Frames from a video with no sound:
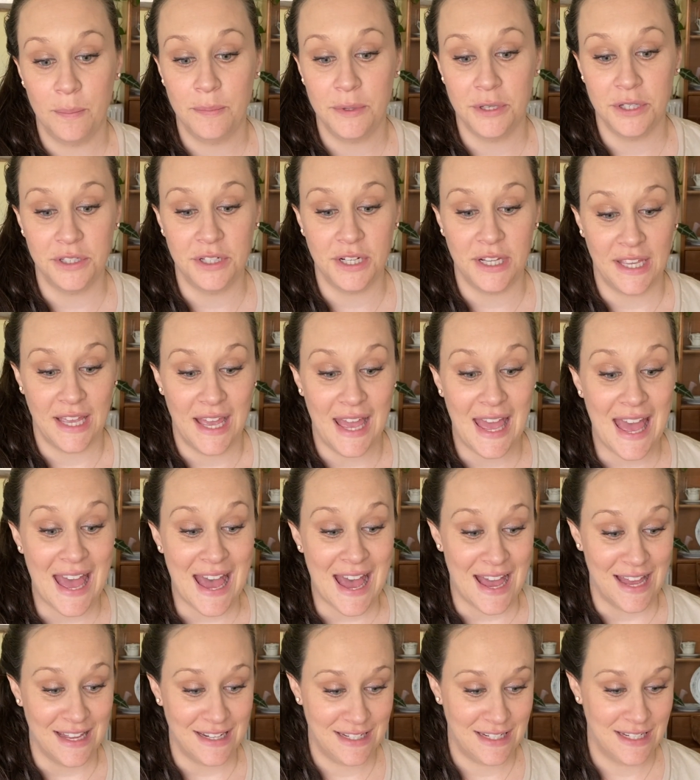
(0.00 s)
building
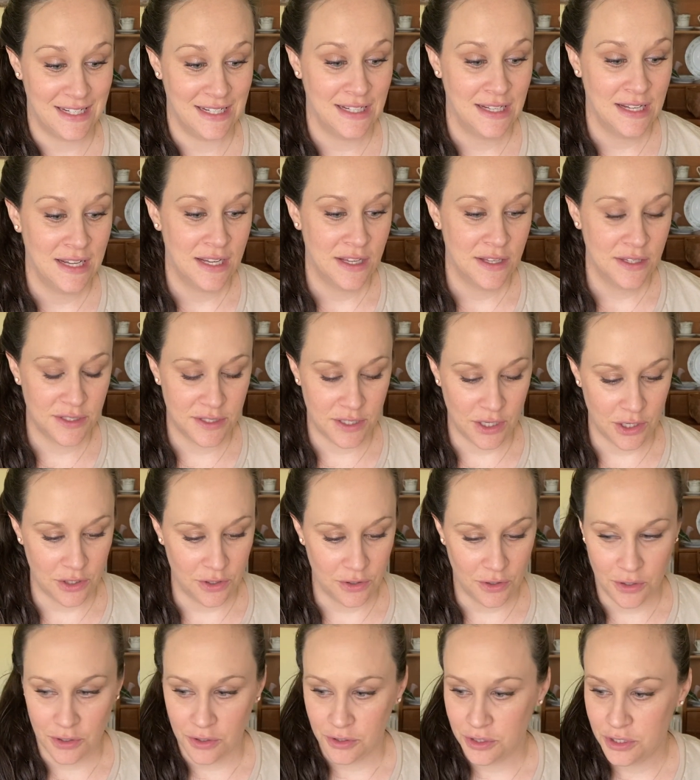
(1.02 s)
at. So
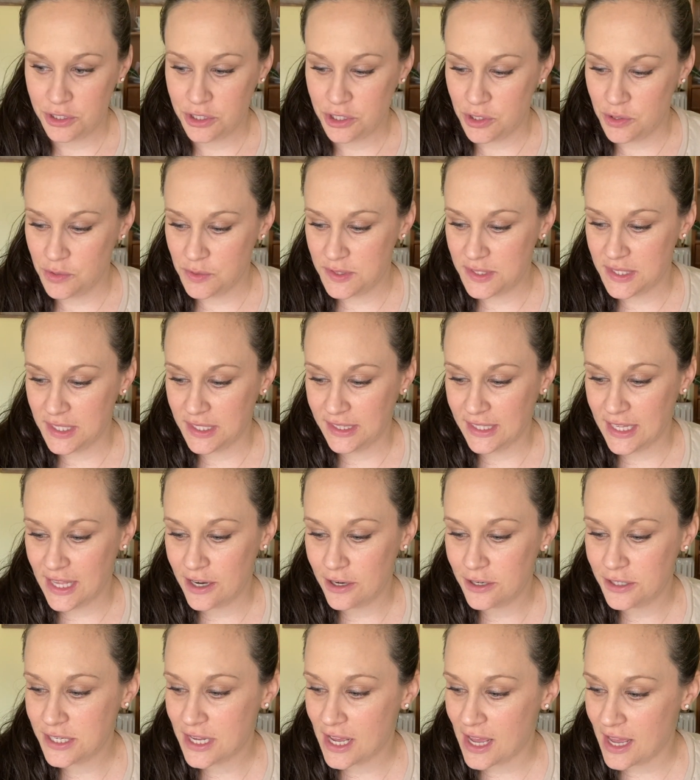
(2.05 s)
you'll use the
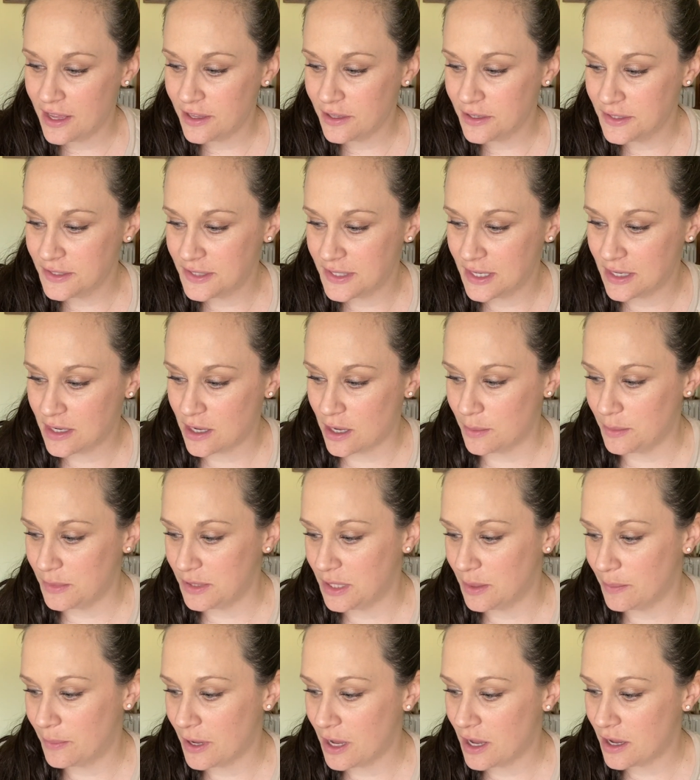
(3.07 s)
letter tiles that come in
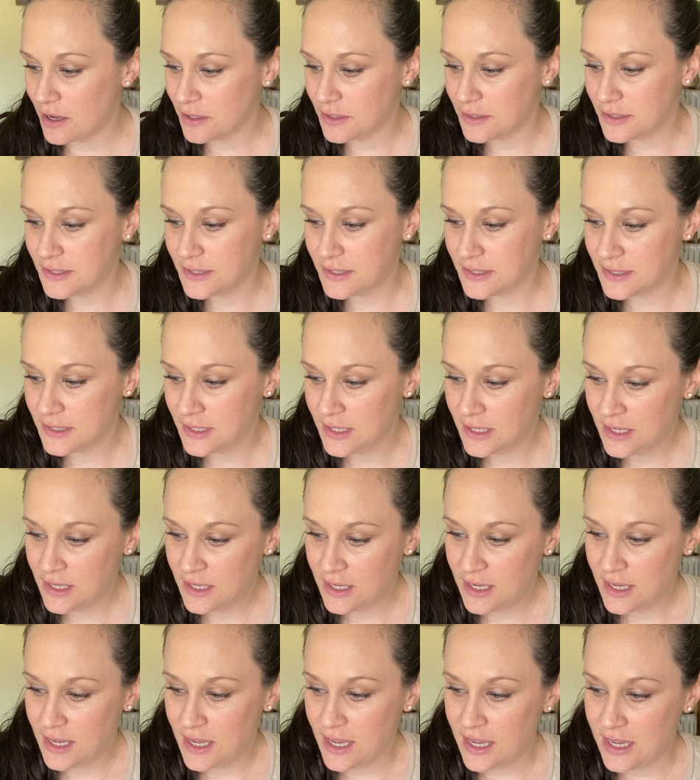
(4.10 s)
the box,
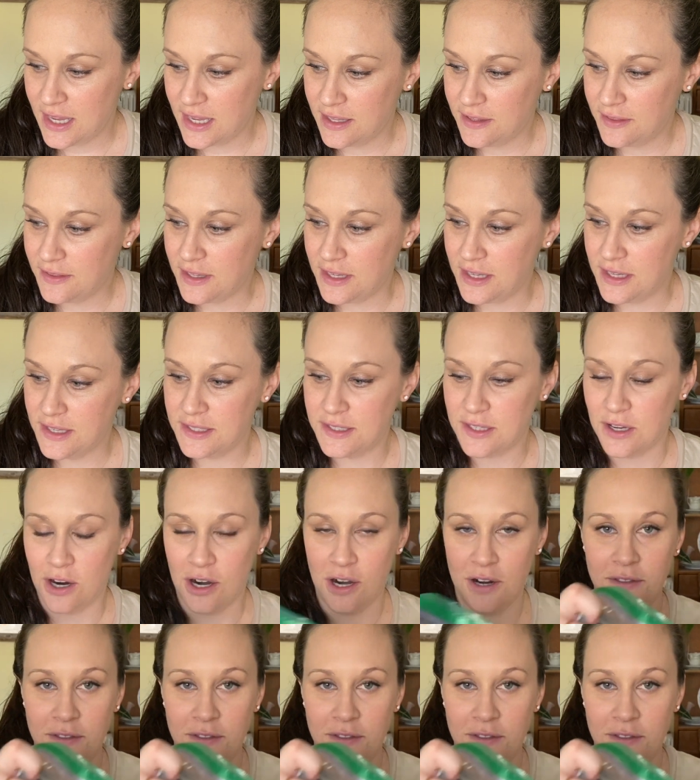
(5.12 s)
and these are